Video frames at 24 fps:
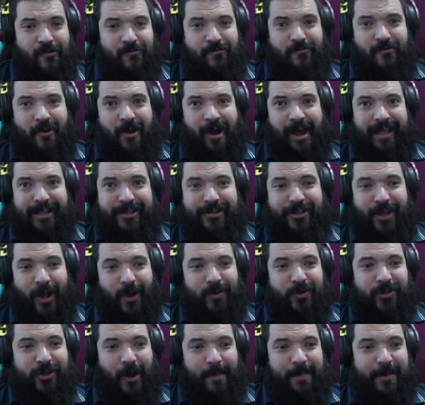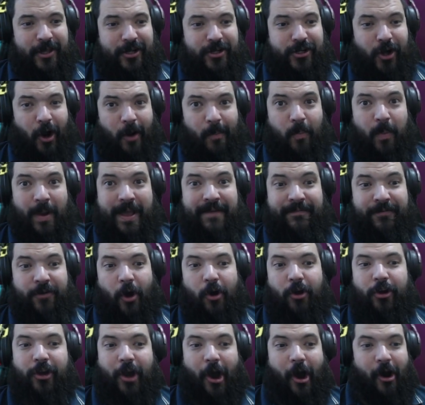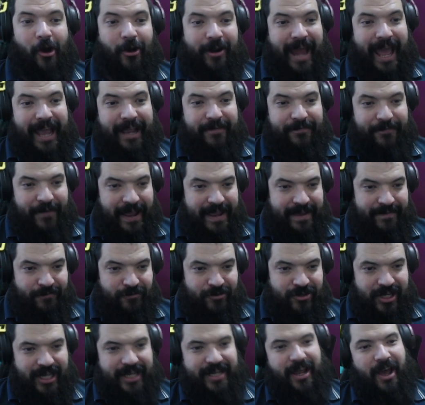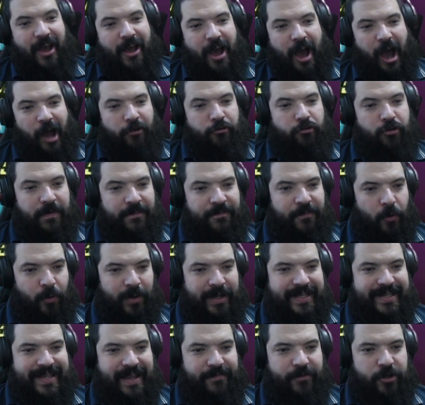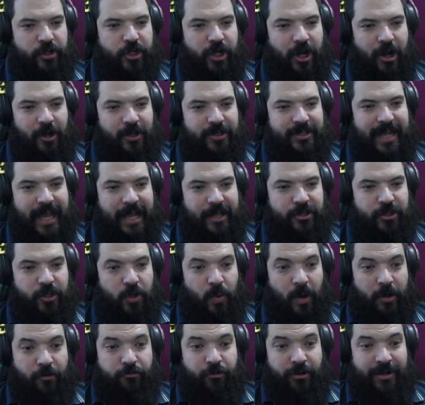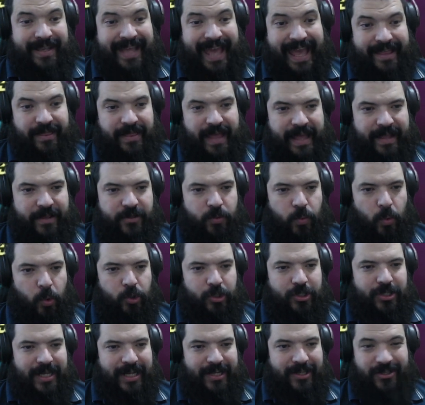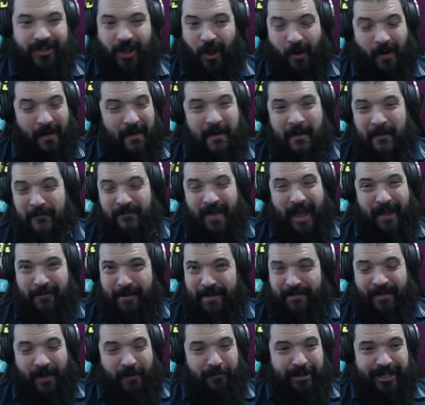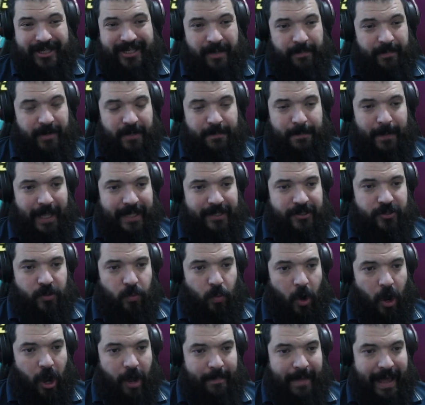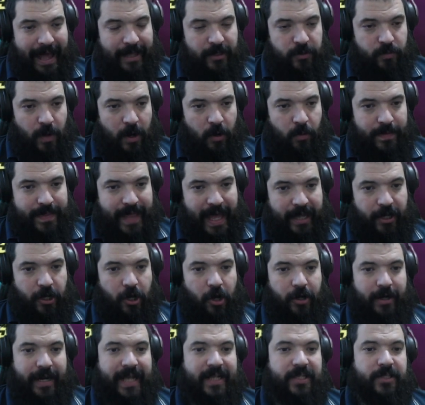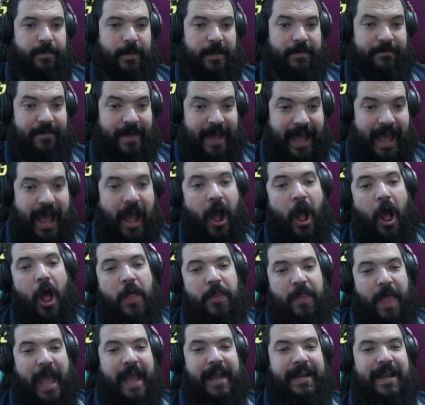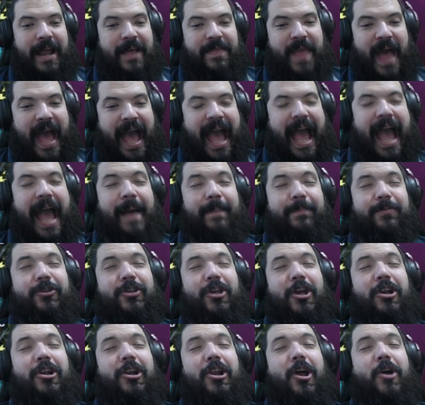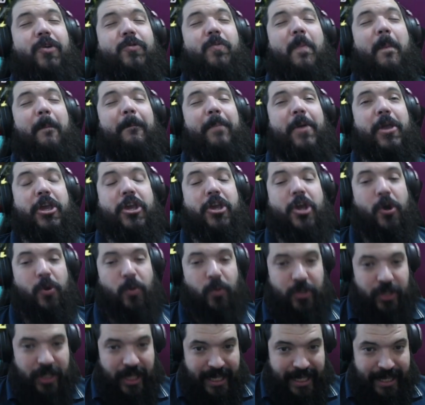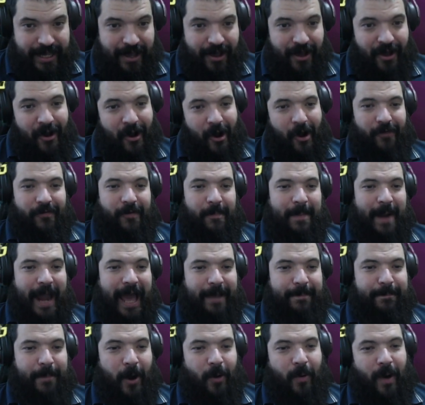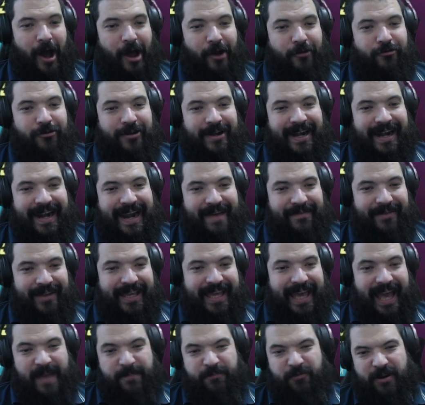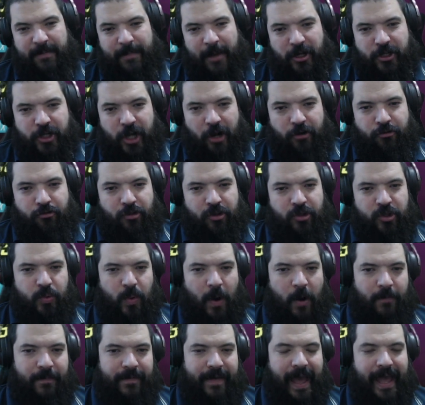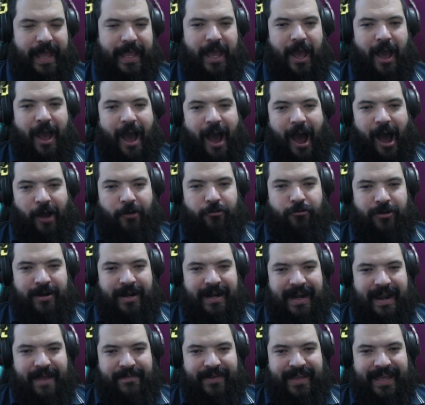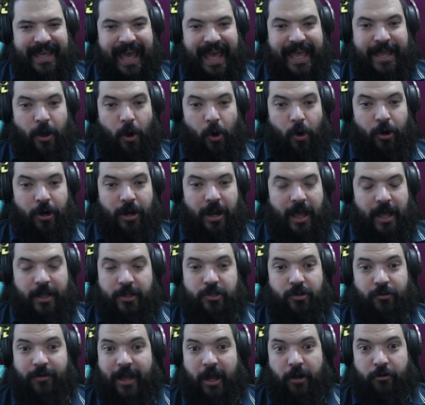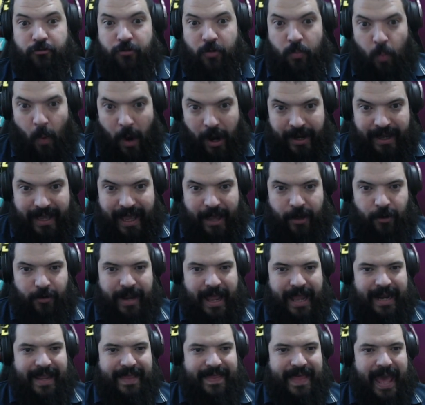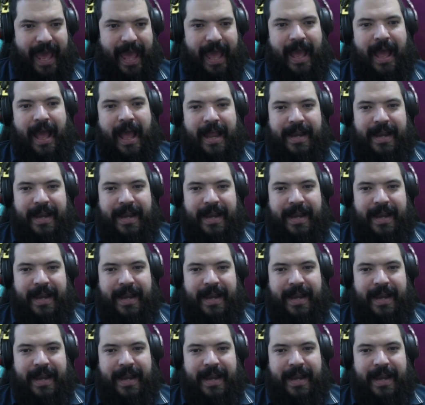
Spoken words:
Right, so top of the shop, we have got Karnak favorited, 147 shards out of 200, getting there towards 6-star. Very, very similar place to what I'm at as well with that Karnak, to be fair. Then that absolute beauty of a Black Bolt, 111k, pretty much 112k, 111k on, 101k on Hella there.